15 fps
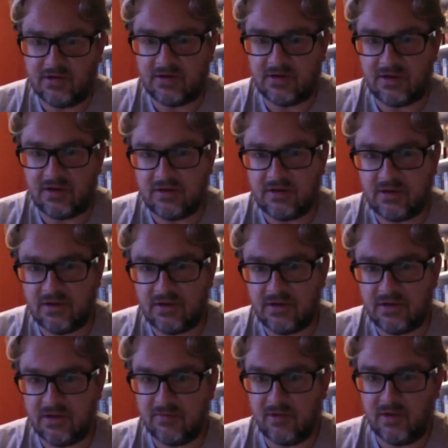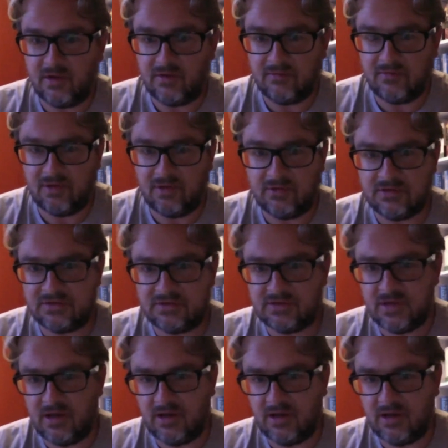and then they might vote to stay.